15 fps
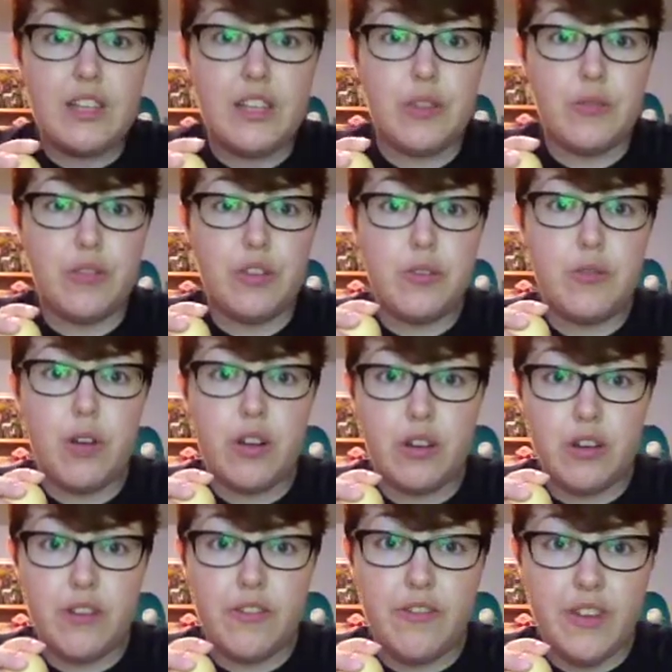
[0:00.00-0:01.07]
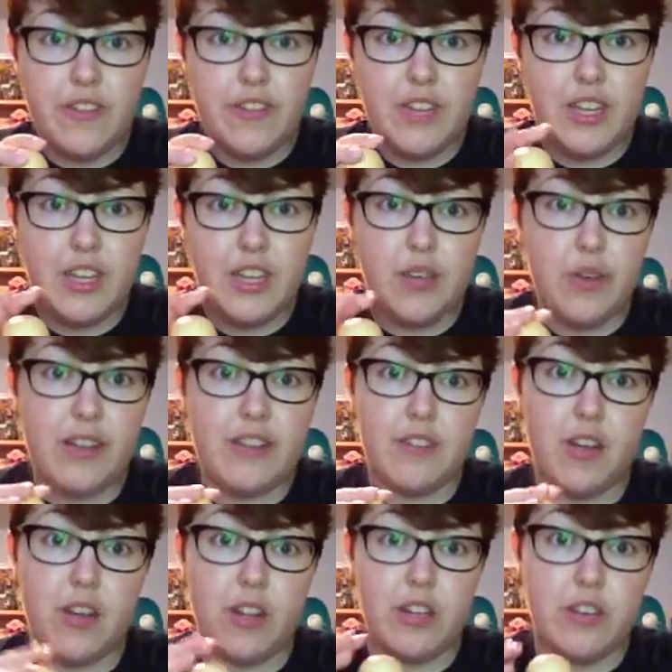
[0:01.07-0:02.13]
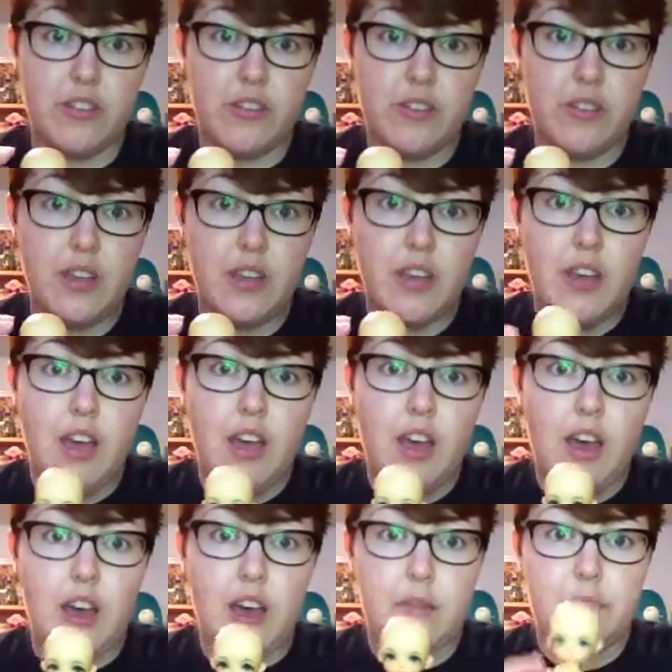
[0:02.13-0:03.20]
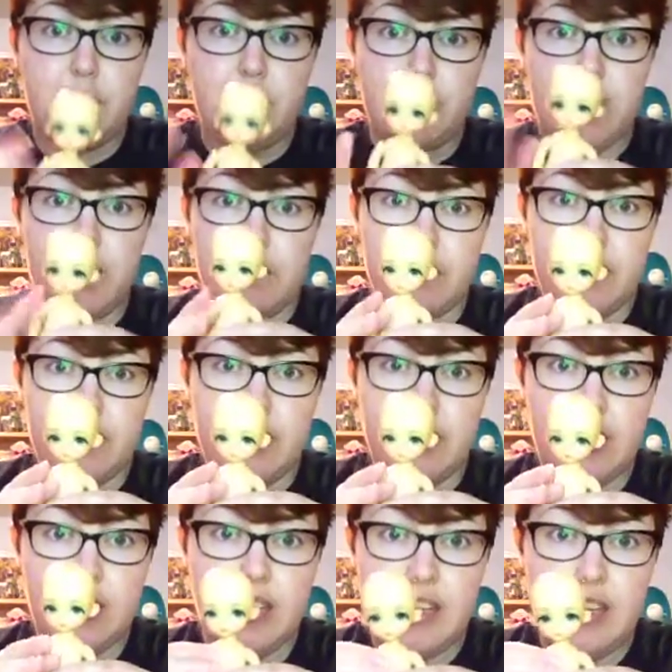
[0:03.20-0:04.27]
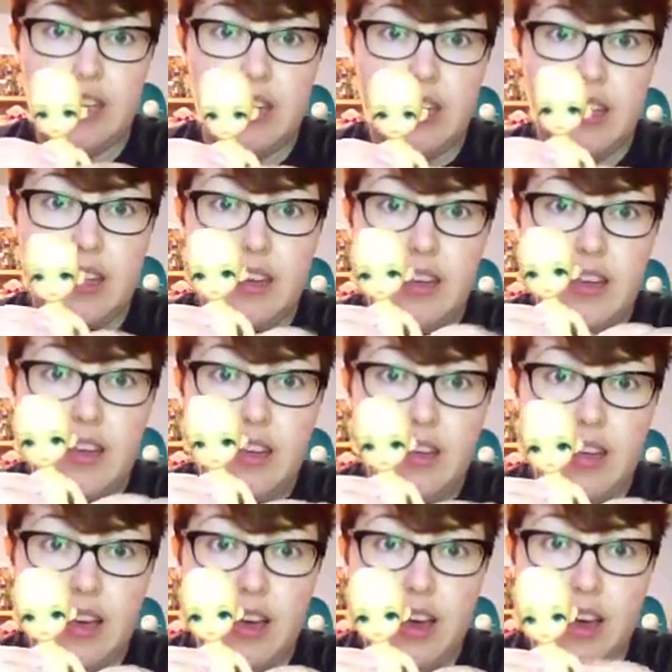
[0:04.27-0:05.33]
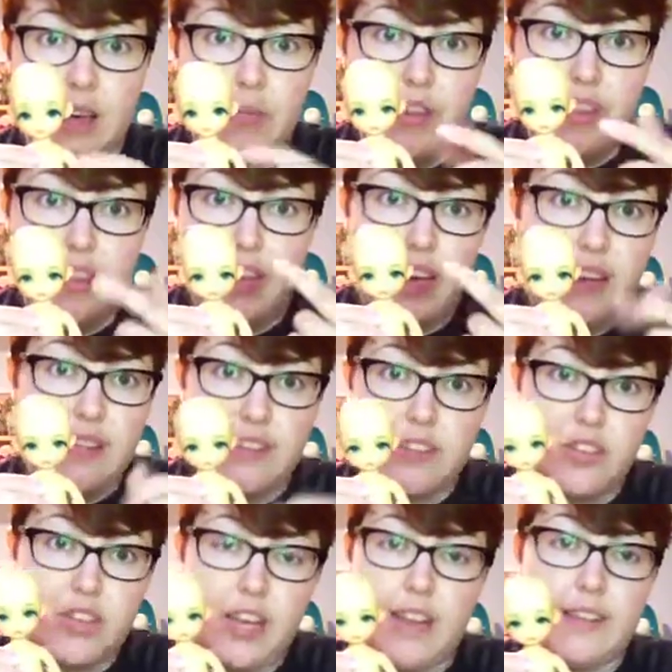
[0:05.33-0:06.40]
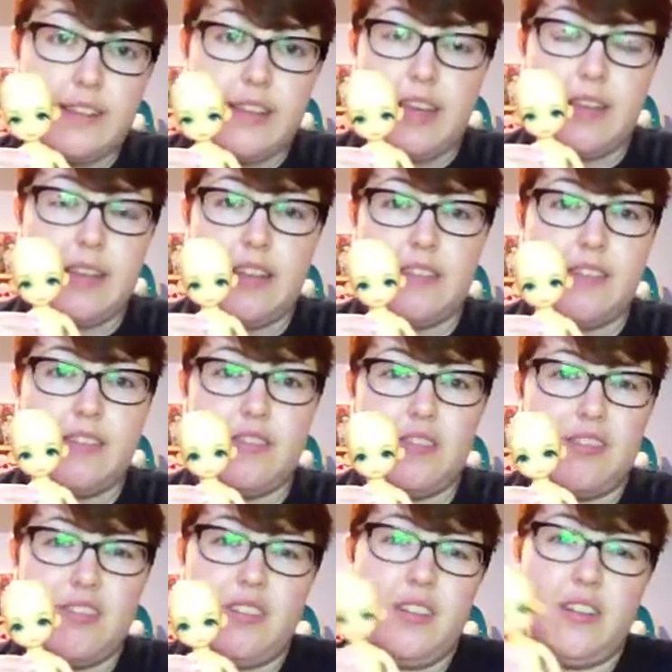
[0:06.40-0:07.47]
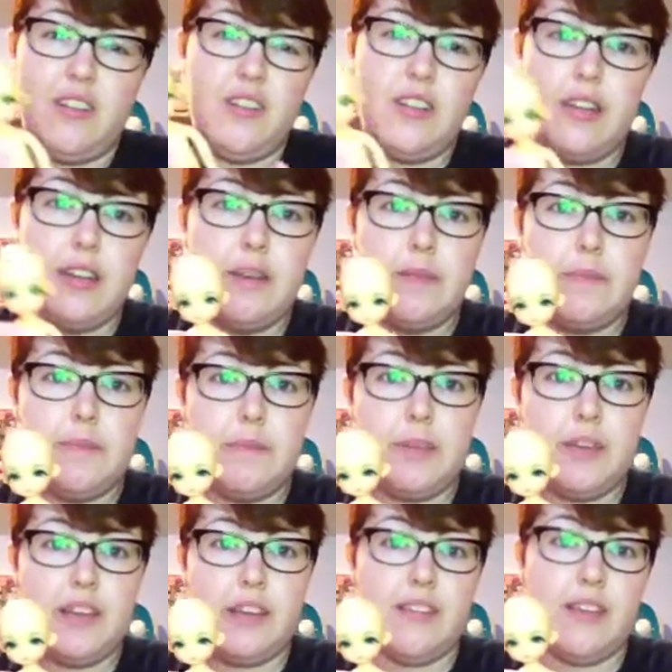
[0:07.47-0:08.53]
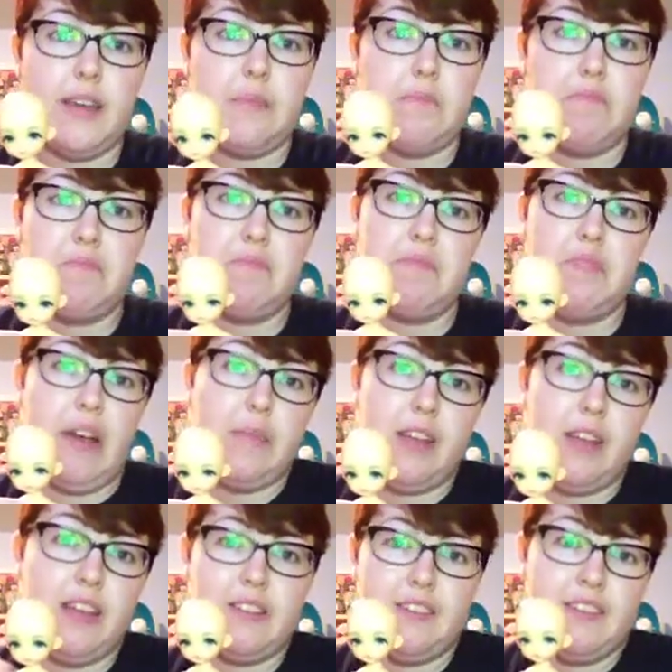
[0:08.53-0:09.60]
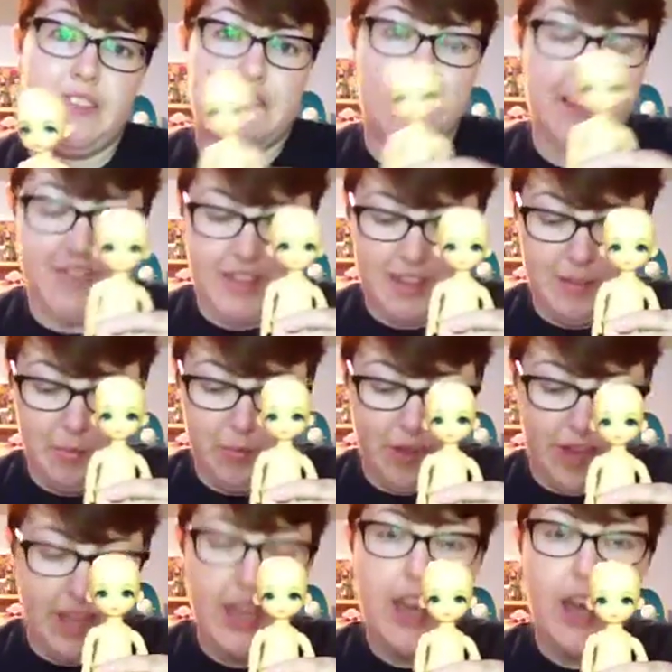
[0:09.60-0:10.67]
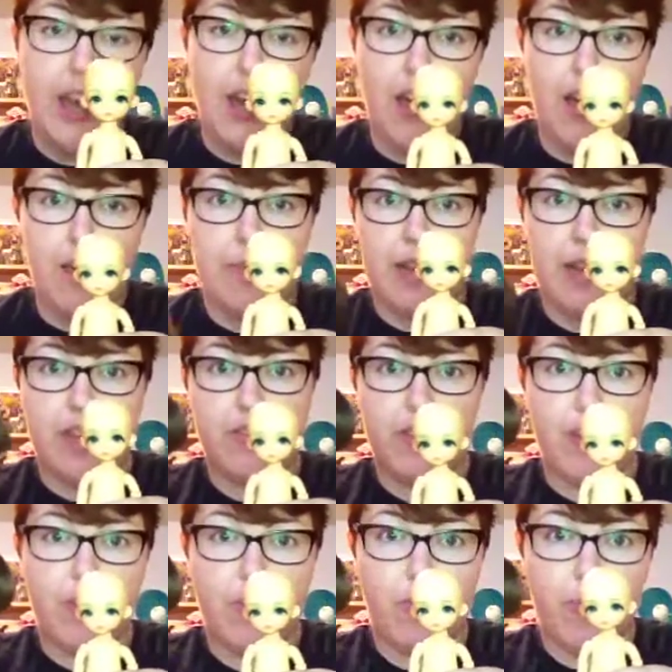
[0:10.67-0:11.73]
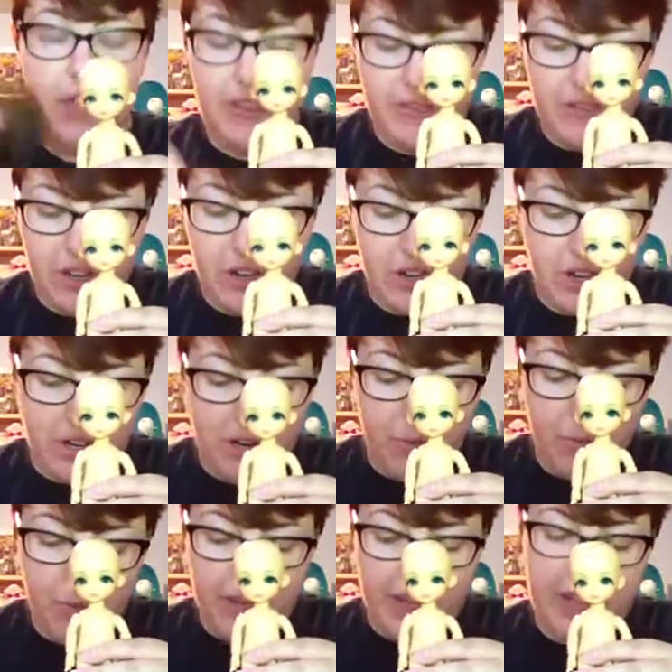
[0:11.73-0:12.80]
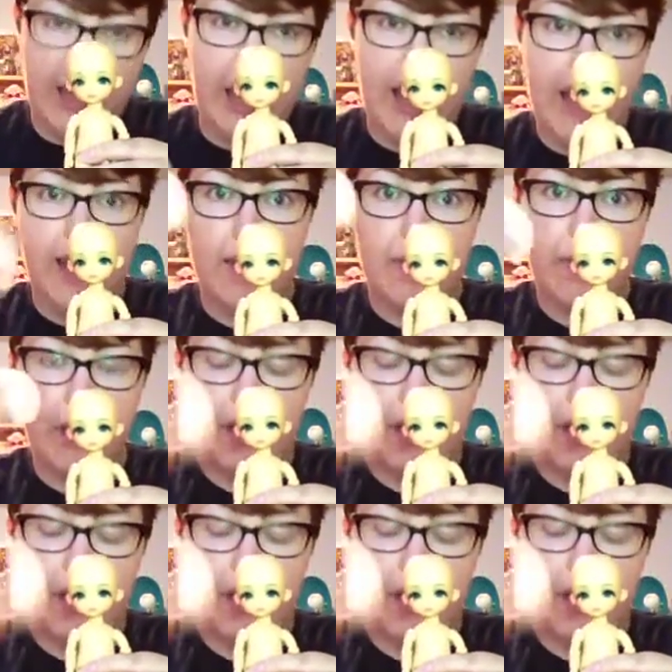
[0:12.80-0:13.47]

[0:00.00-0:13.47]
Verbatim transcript: to 250 US dollars. Um, she comes uh, with the eyes that she has in. This is just because I'm, I'm nice and just giving them away. Um, I also have a wig for her, a wig cap,